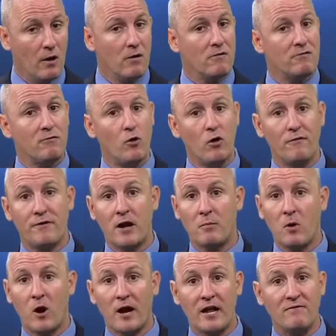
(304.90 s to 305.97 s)
full fair
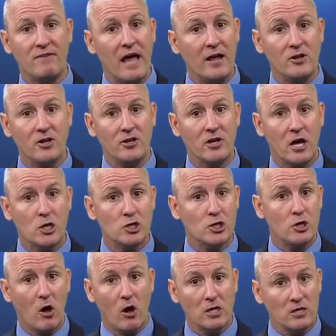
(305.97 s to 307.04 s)
market value
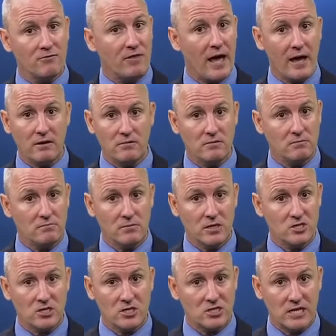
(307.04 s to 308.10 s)
deduction, all of that
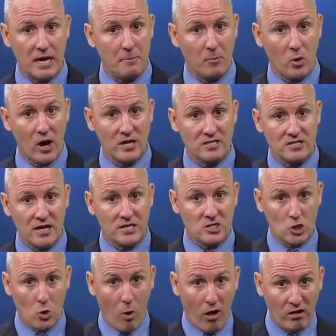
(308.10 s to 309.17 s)
is the same
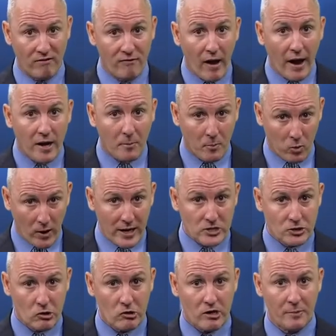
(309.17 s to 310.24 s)
process, qualified
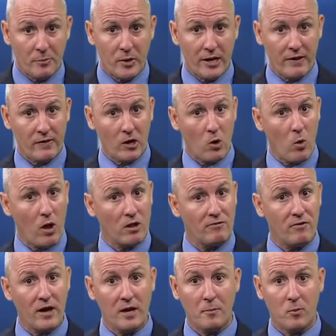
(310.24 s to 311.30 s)
appraiser completing the
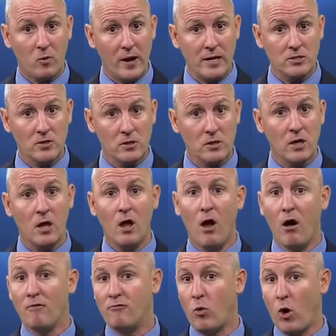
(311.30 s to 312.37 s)
qualified appraisal,
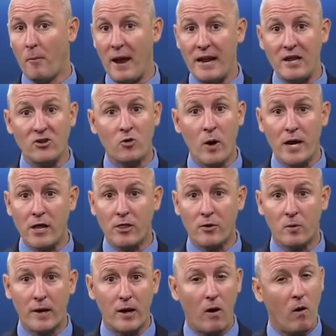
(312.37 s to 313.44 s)
Form
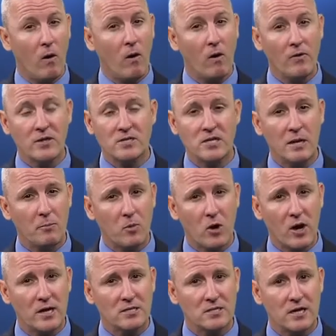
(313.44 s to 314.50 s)
8283, all the same
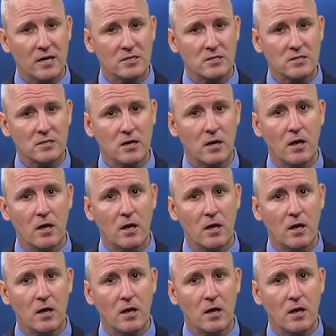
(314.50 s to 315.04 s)
process